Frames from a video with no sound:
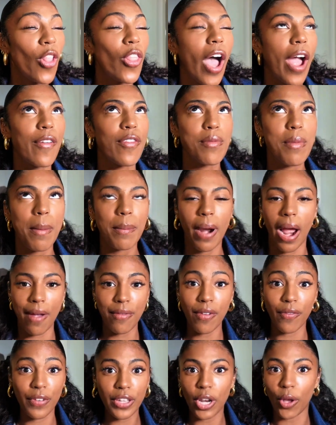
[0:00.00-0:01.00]
I remember I have
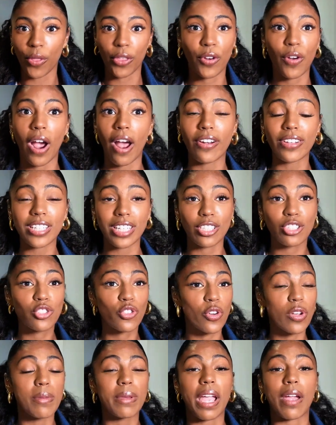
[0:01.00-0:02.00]
a video. The crowd is like
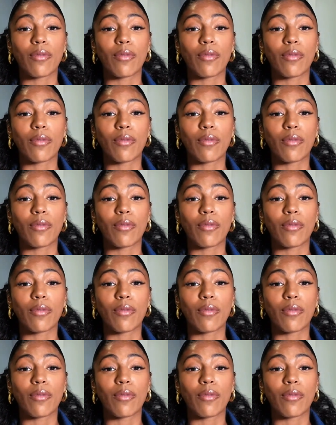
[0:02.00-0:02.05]
screaming.